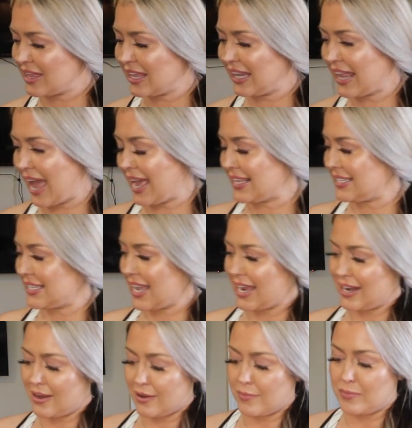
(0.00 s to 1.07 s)
then the last
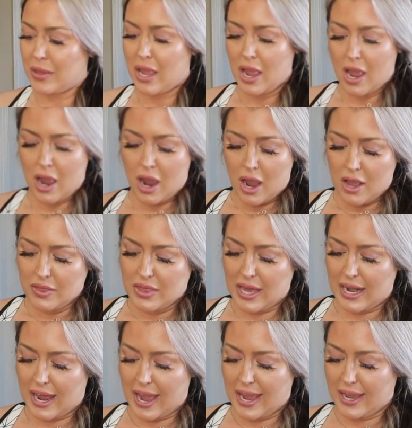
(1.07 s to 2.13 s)
item
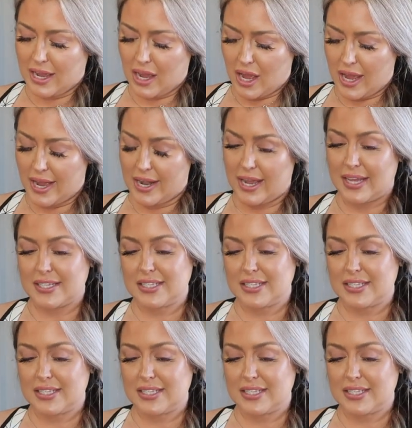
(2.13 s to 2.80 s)
that I got